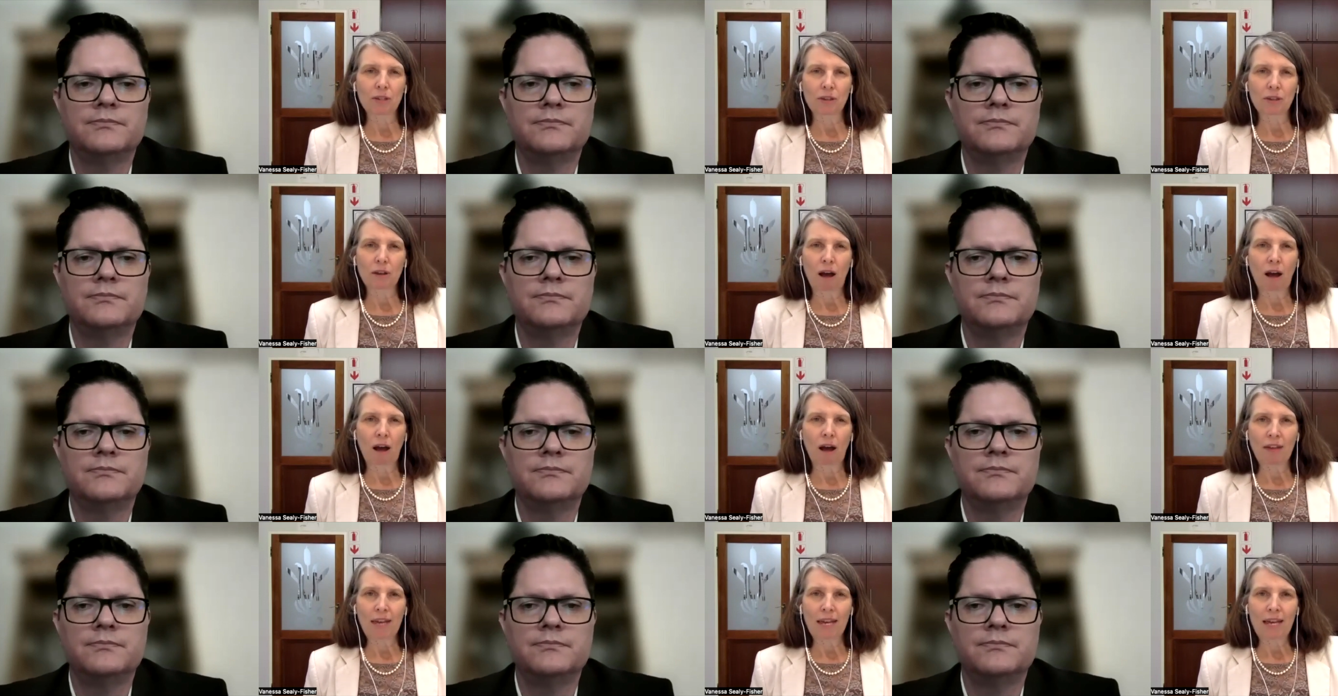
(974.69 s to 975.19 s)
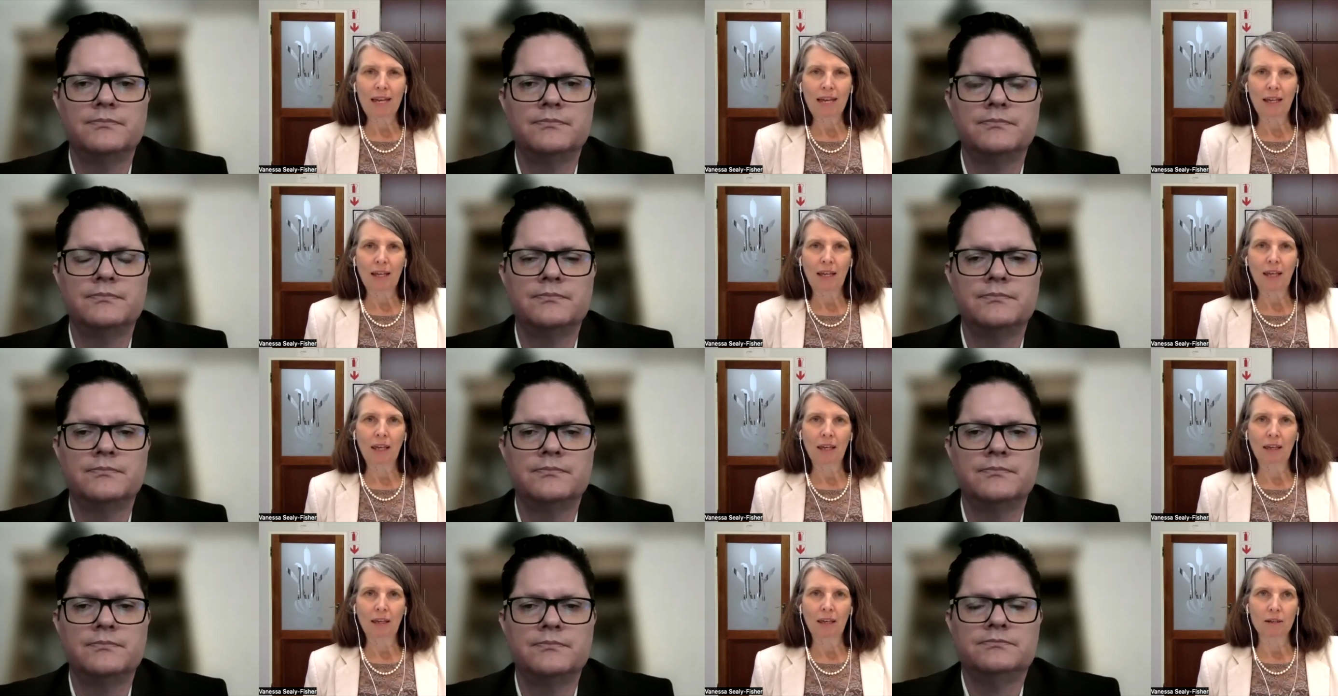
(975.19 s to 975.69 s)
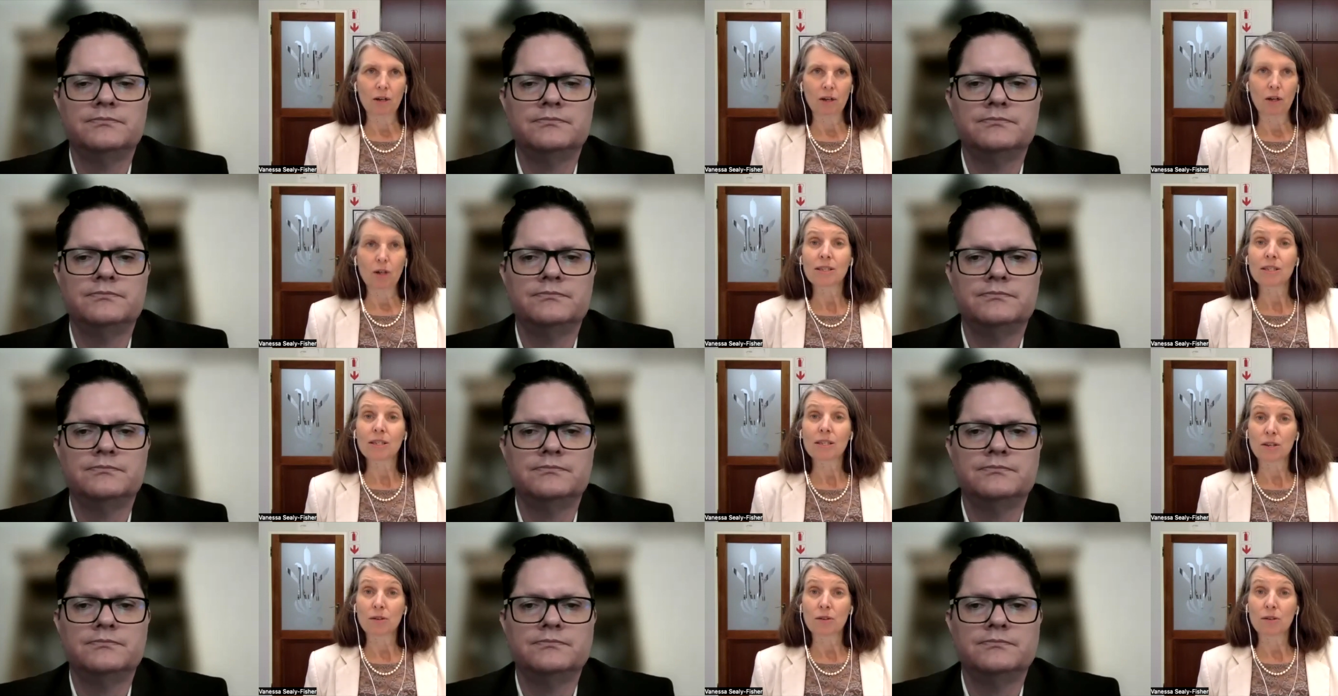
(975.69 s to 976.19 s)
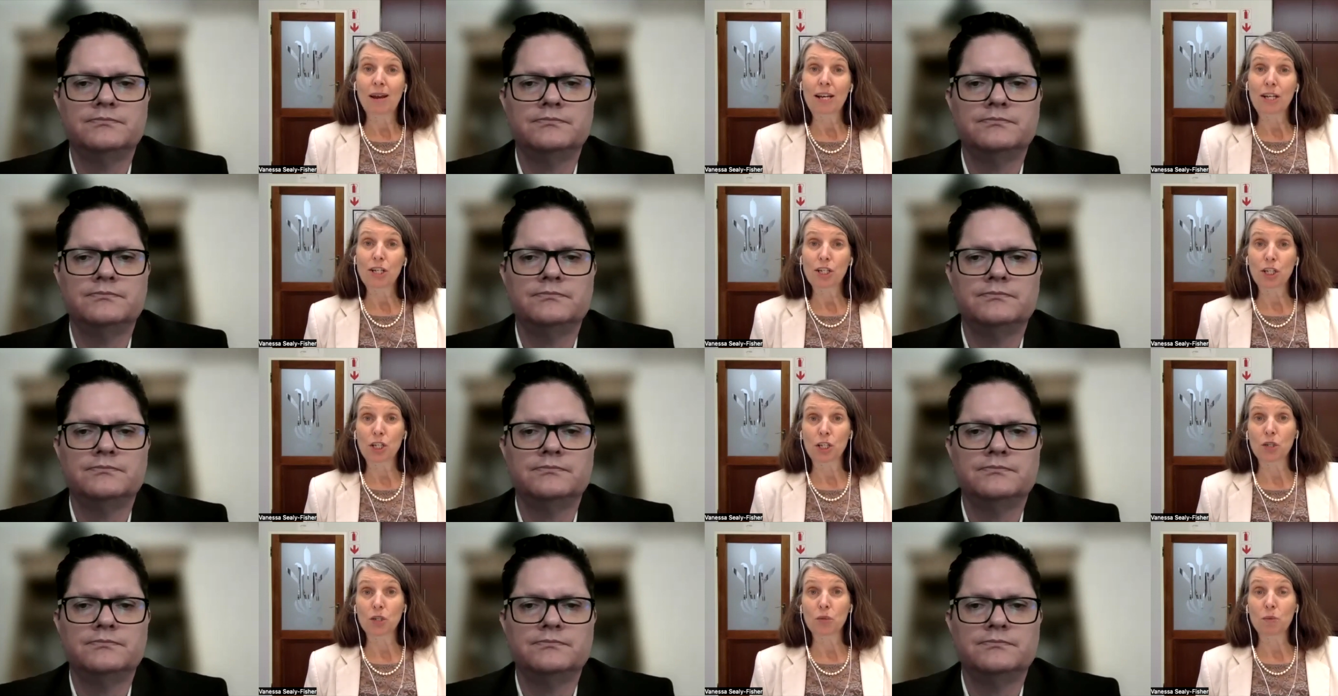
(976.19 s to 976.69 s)
Speaker 1: are there any
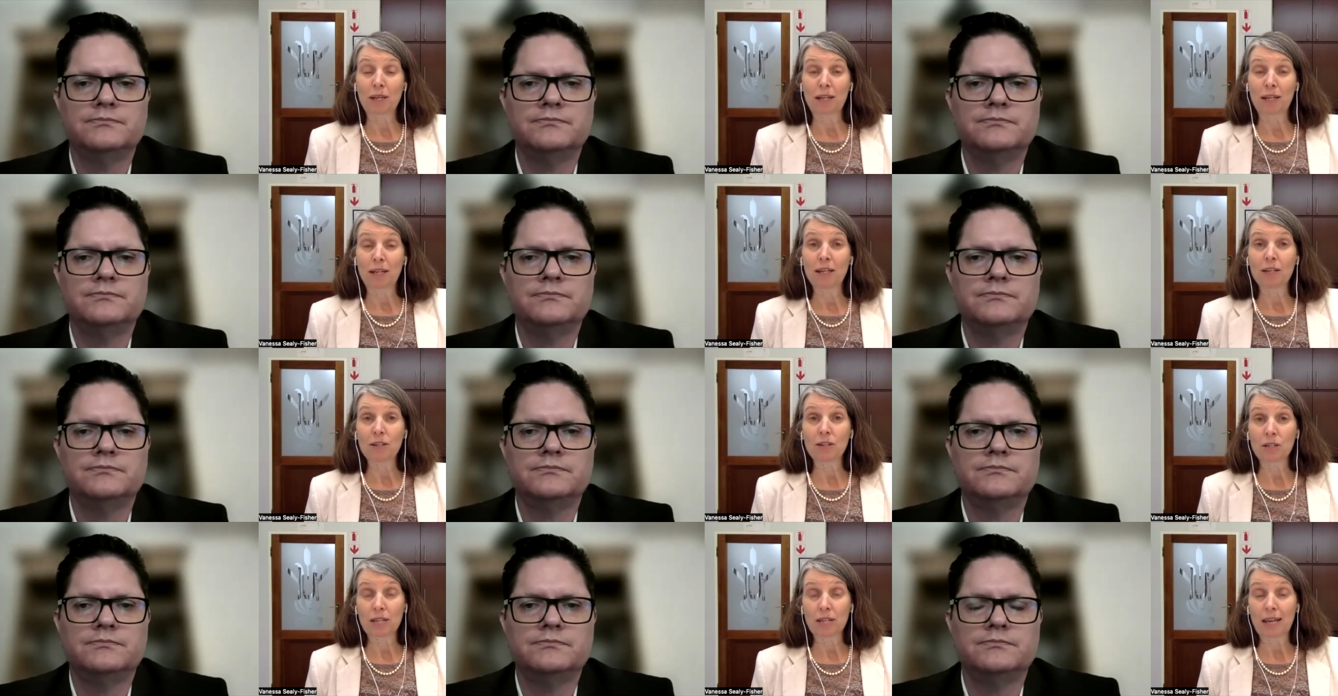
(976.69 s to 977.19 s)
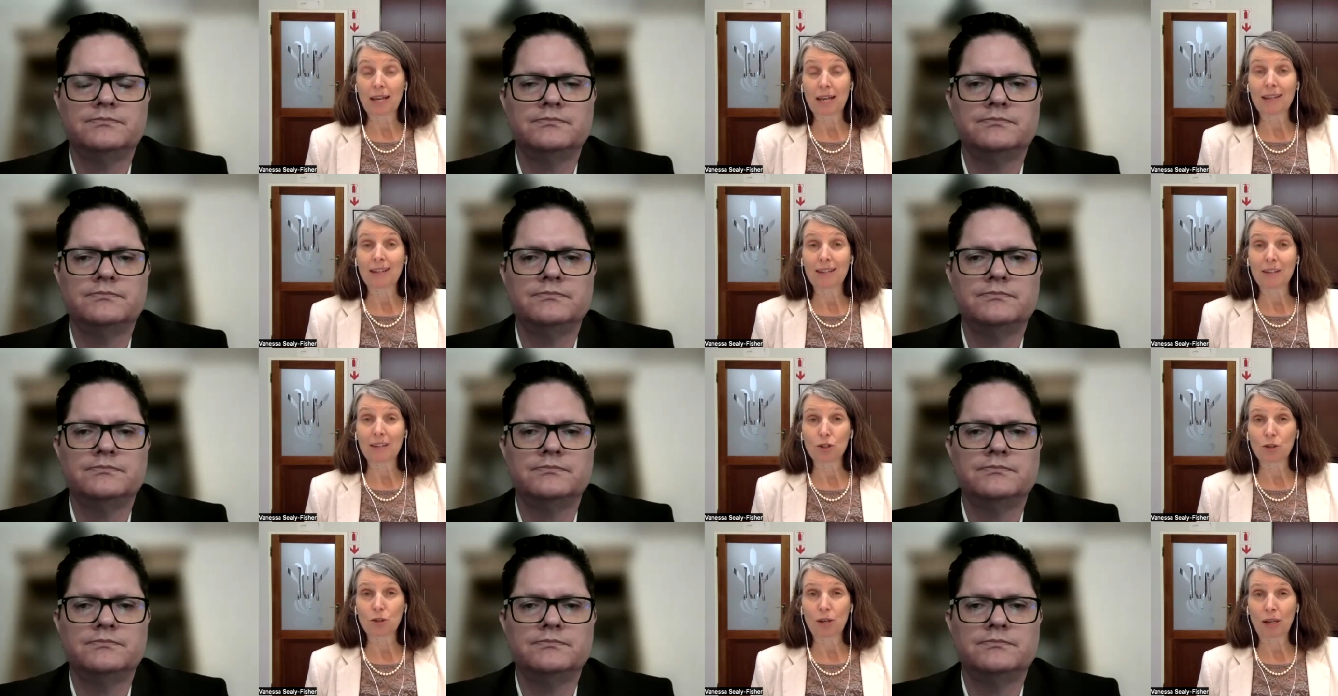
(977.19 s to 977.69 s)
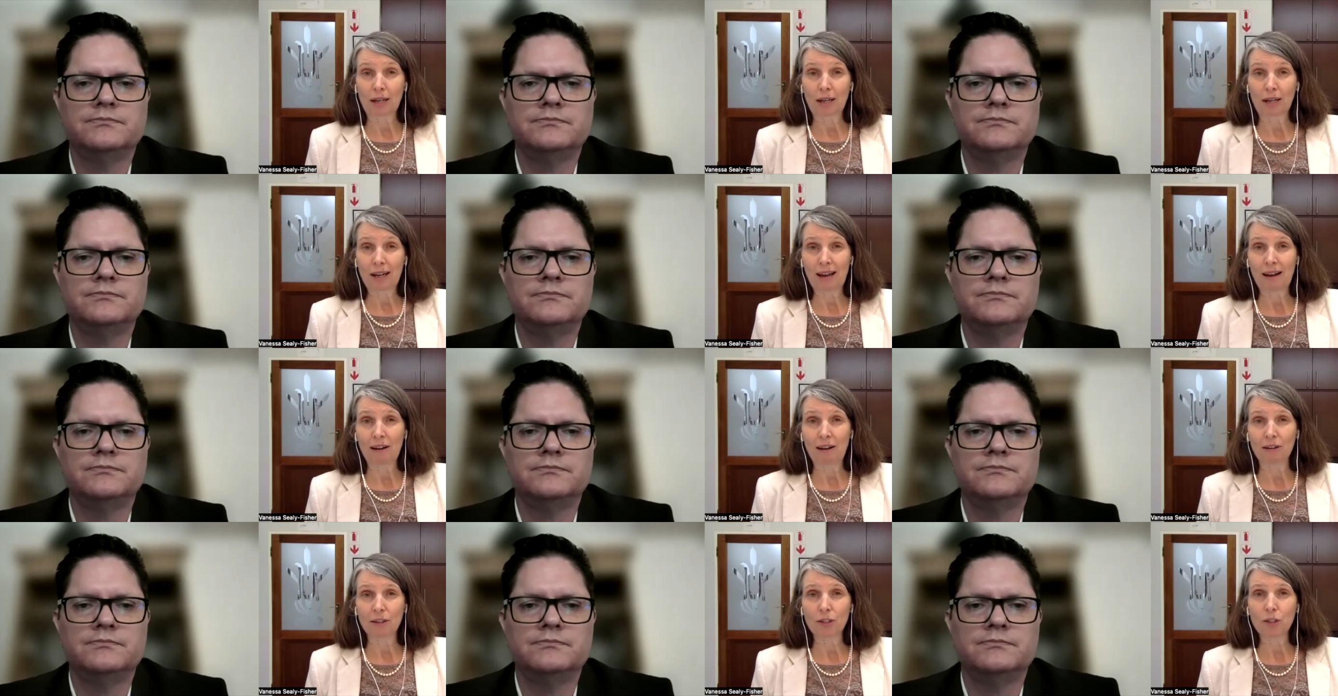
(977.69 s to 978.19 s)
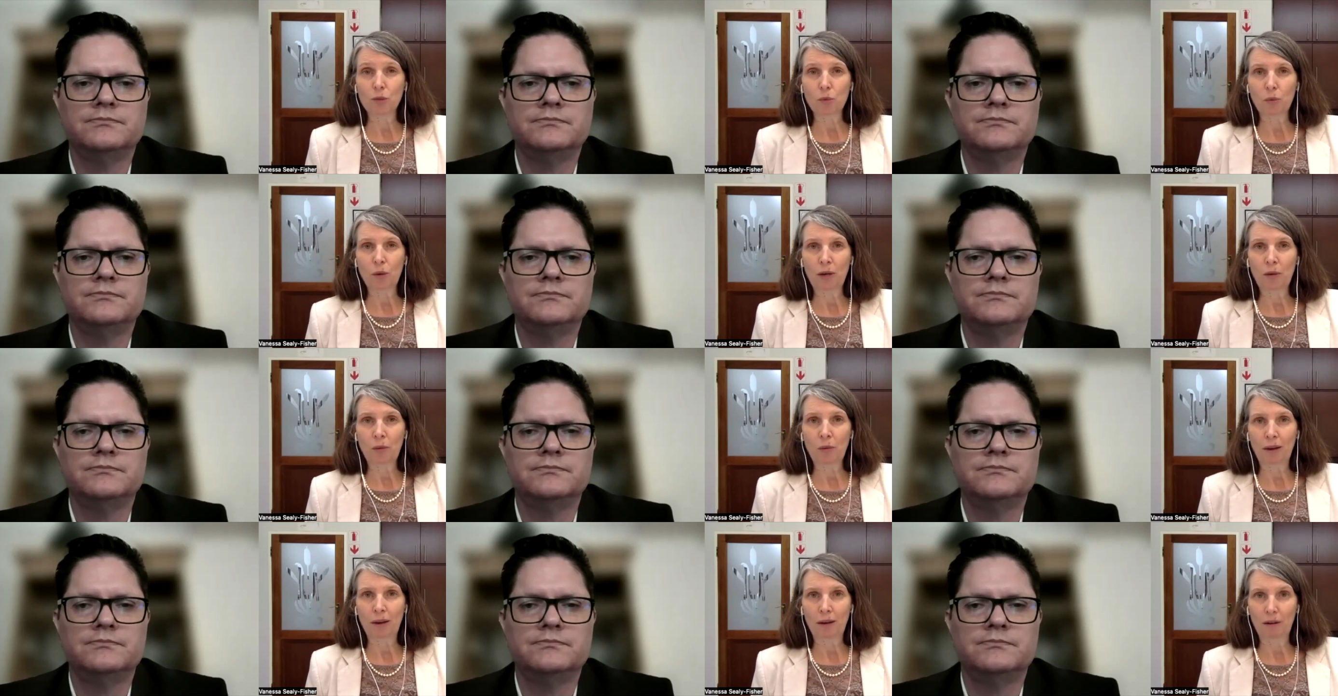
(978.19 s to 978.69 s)
considerations we need to take into account
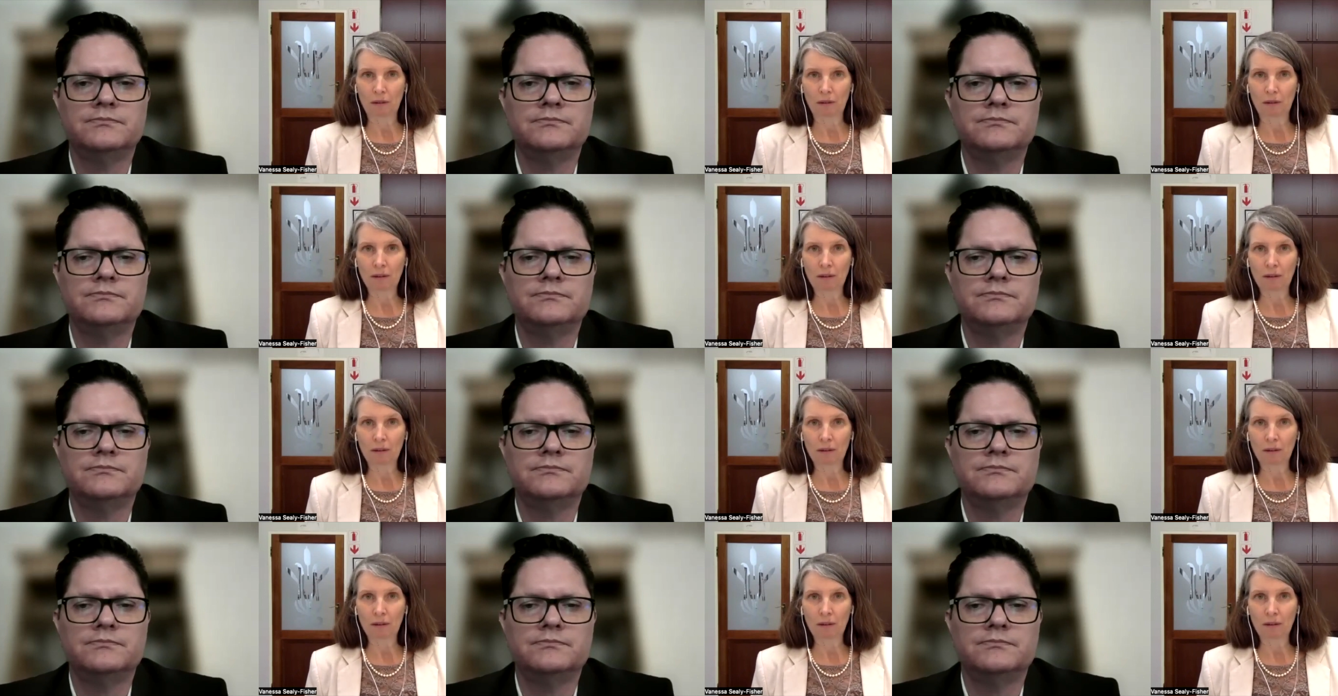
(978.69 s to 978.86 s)
when we're